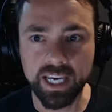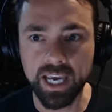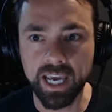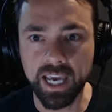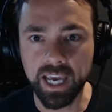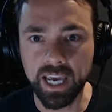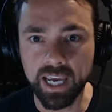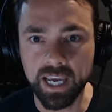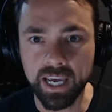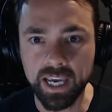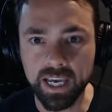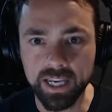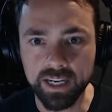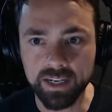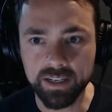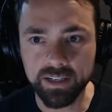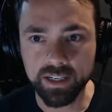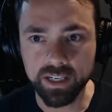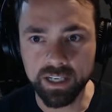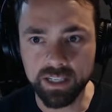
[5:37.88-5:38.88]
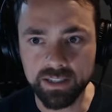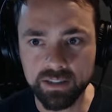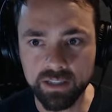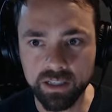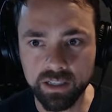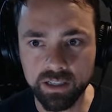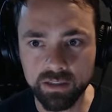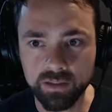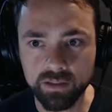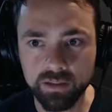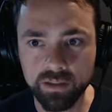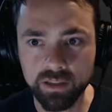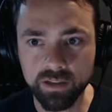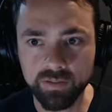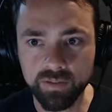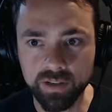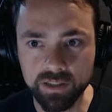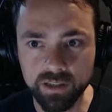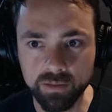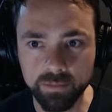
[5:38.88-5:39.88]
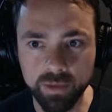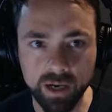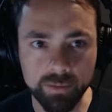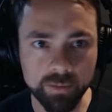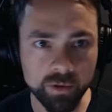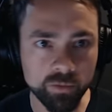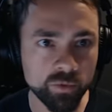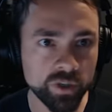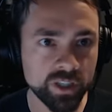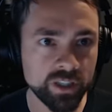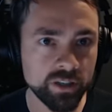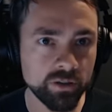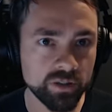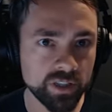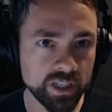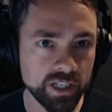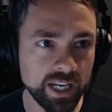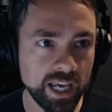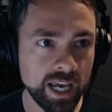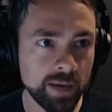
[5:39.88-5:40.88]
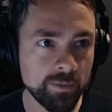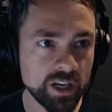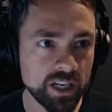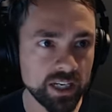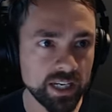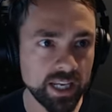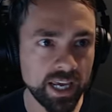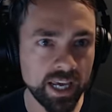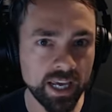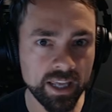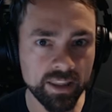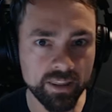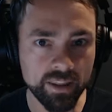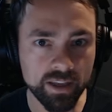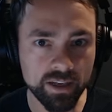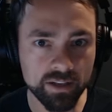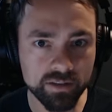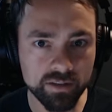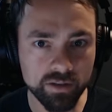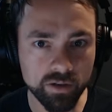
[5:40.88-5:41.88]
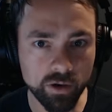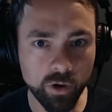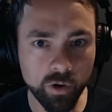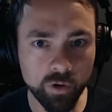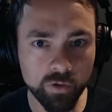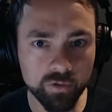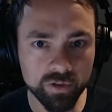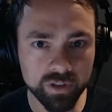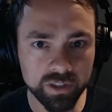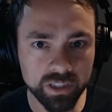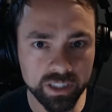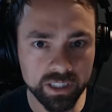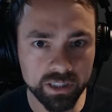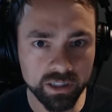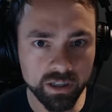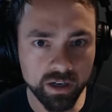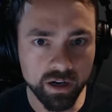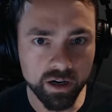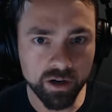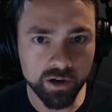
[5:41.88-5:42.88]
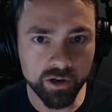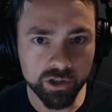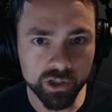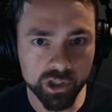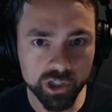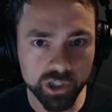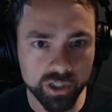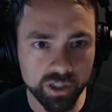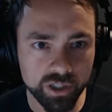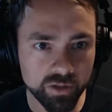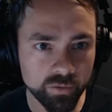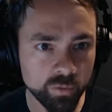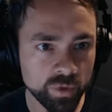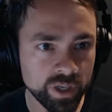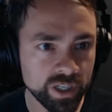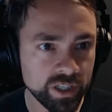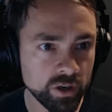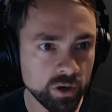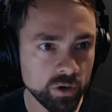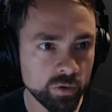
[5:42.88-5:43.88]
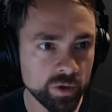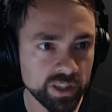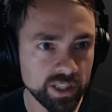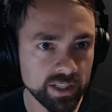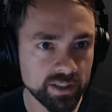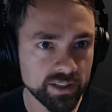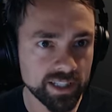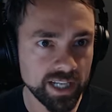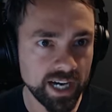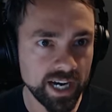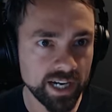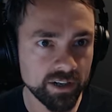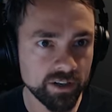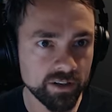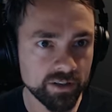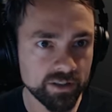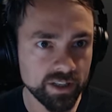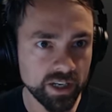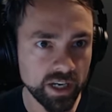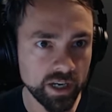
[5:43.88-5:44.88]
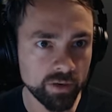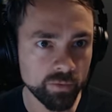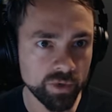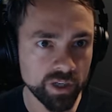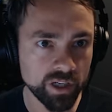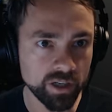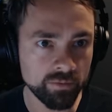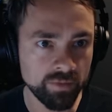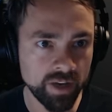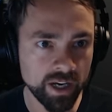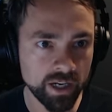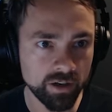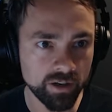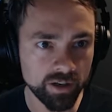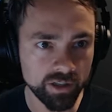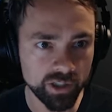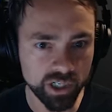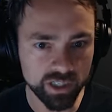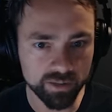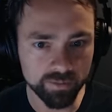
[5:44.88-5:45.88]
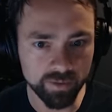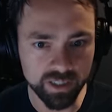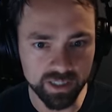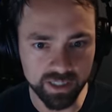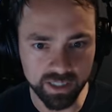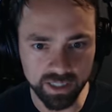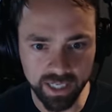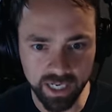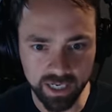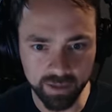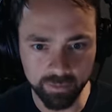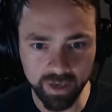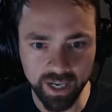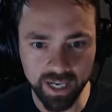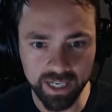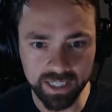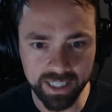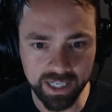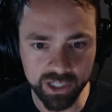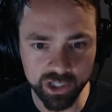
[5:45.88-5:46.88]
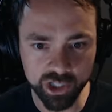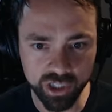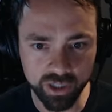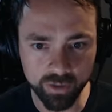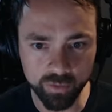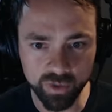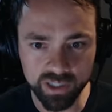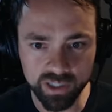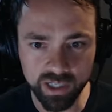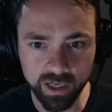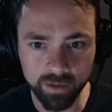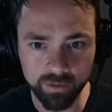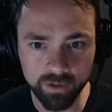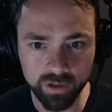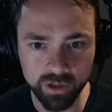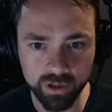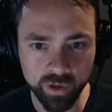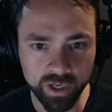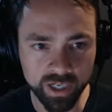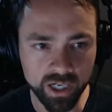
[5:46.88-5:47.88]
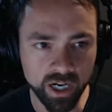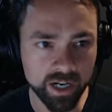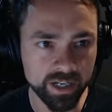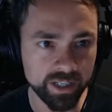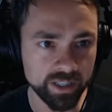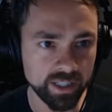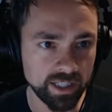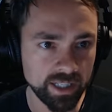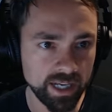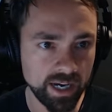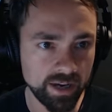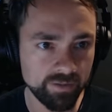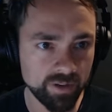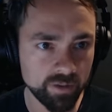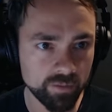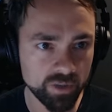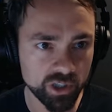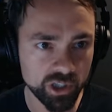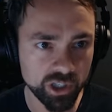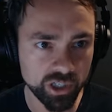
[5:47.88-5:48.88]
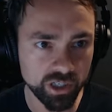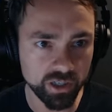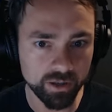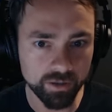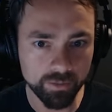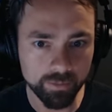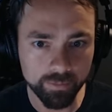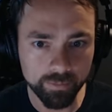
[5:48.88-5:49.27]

And it's going to give us the pop-up window to name it and this overly large window with the sliders and we can make our adjustments and kind of pay attention to what's going on in the live image here.